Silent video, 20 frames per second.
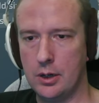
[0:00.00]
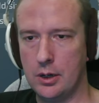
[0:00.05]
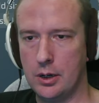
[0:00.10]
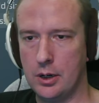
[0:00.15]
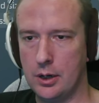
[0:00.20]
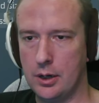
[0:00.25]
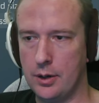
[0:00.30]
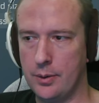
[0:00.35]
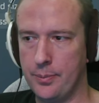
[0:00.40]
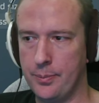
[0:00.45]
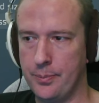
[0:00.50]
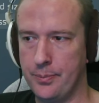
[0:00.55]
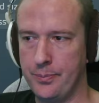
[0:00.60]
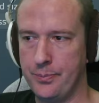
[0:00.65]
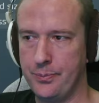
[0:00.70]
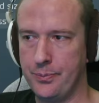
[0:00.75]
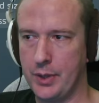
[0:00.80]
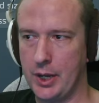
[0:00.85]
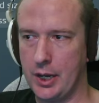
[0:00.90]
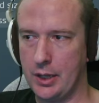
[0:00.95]
And
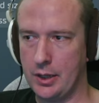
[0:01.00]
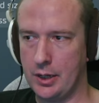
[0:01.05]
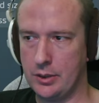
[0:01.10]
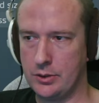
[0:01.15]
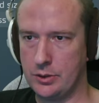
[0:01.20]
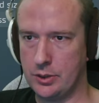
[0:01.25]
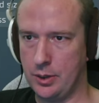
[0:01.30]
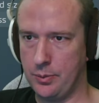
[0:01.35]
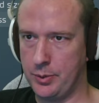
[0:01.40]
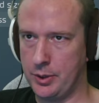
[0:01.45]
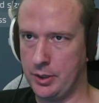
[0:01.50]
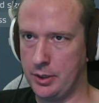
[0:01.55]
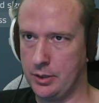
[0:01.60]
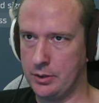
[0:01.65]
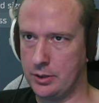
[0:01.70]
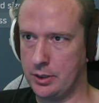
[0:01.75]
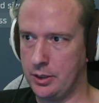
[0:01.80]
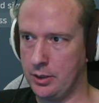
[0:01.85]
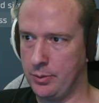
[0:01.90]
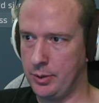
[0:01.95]
that's something
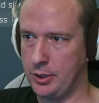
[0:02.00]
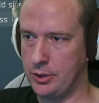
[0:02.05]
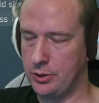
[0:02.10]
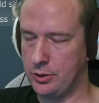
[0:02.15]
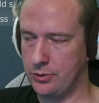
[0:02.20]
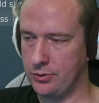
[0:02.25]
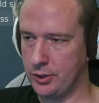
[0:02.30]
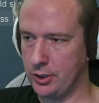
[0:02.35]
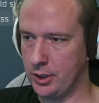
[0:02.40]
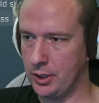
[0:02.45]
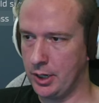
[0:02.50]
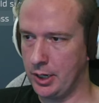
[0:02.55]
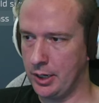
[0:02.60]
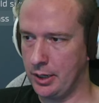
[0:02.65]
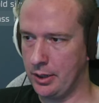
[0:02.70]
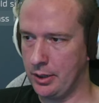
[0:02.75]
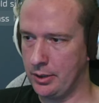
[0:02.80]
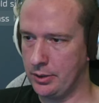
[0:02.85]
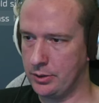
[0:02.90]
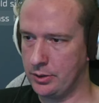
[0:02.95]
that's going to be true for a lot of
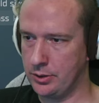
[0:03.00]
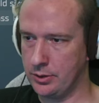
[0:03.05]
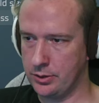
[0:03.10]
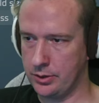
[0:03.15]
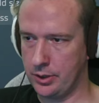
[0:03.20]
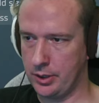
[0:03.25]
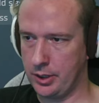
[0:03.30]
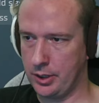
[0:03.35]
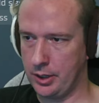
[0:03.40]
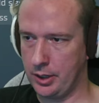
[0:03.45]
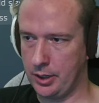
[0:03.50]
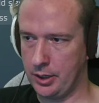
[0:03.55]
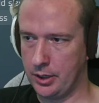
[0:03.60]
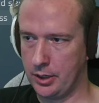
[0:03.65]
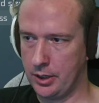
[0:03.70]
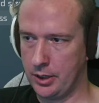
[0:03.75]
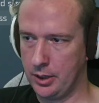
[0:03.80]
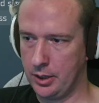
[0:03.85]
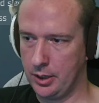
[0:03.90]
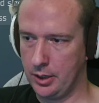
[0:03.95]
this, is the
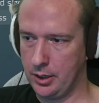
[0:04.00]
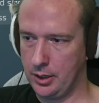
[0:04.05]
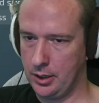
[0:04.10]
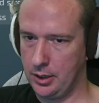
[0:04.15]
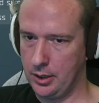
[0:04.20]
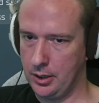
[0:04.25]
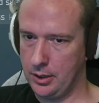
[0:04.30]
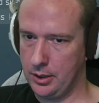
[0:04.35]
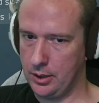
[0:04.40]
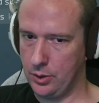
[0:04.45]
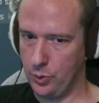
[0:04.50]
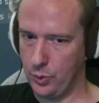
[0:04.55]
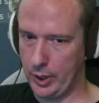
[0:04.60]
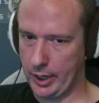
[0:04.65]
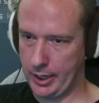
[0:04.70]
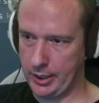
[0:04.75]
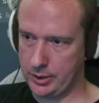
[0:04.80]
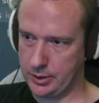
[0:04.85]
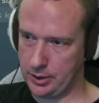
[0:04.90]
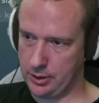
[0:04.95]

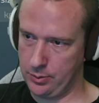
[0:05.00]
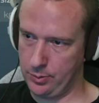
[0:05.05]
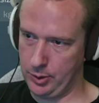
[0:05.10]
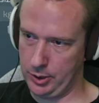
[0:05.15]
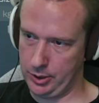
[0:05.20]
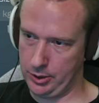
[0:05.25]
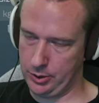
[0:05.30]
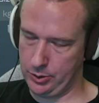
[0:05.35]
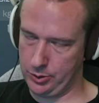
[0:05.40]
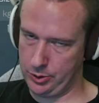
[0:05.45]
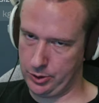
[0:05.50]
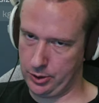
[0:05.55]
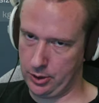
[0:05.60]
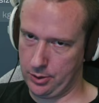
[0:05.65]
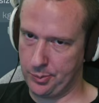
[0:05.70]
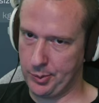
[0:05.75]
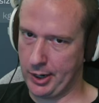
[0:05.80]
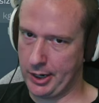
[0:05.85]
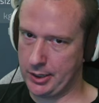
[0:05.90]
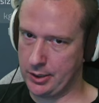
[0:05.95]
white to the blues are a
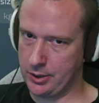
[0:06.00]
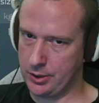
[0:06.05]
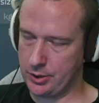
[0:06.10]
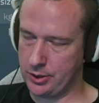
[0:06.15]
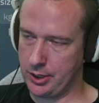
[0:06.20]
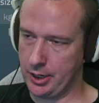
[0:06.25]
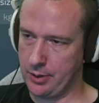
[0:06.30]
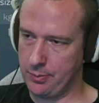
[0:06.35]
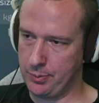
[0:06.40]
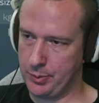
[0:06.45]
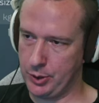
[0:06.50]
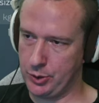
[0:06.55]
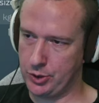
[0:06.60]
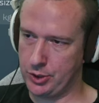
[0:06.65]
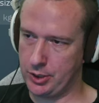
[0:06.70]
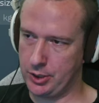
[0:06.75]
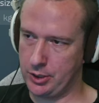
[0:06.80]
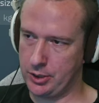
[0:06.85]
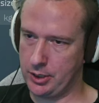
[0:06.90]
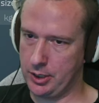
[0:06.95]
minor step. Most
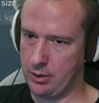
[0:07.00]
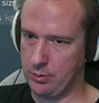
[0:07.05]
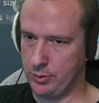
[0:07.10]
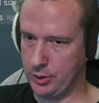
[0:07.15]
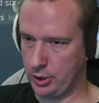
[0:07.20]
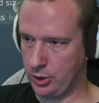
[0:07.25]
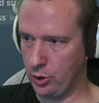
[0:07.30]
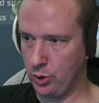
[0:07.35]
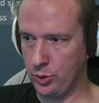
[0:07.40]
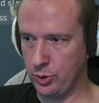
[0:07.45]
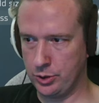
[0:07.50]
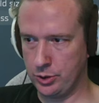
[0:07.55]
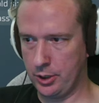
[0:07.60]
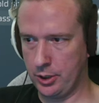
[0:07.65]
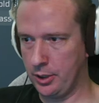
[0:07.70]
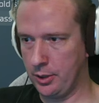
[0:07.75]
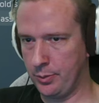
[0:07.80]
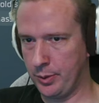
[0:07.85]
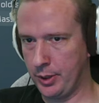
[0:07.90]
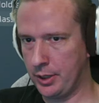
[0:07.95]
of the time the golds are
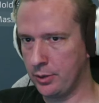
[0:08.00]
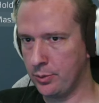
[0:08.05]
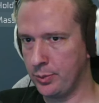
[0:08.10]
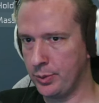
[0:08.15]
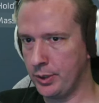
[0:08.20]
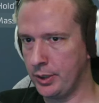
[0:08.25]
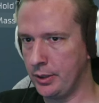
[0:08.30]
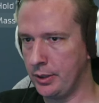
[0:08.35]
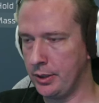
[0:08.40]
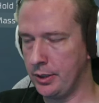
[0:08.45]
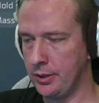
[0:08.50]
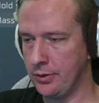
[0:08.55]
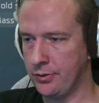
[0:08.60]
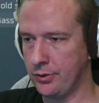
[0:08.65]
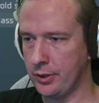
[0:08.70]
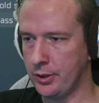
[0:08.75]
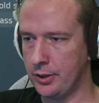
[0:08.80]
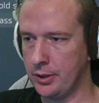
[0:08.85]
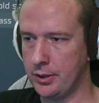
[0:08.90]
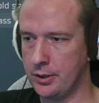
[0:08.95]
going to be completely
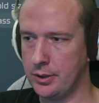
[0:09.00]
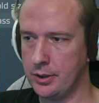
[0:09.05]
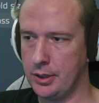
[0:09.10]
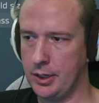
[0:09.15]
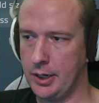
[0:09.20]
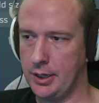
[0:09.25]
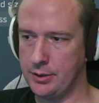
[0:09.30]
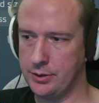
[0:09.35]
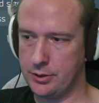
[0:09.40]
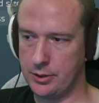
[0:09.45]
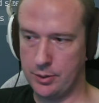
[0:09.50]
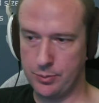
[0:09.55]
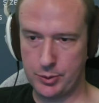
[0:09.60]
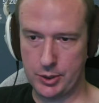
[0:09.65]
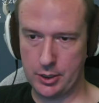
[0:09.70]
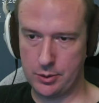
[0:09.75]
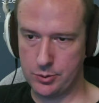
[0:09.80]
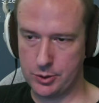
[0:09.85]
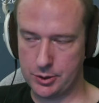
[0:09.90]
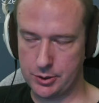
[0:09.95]
different, and
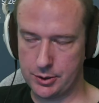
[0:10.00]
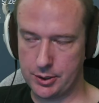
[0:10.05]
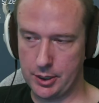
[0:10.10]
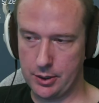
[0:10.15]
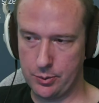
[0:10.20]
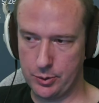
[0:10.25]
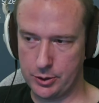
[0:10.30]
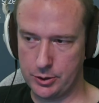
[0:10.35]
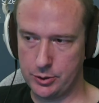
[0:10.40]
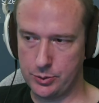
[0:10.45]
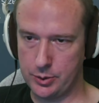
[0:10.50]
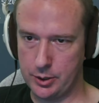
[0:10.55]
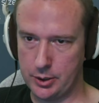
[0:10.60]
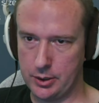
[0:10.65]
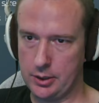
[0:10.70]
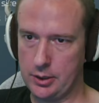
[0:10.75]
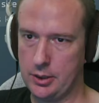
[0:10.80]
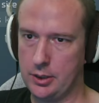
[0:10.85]
sometimes it's not what you want.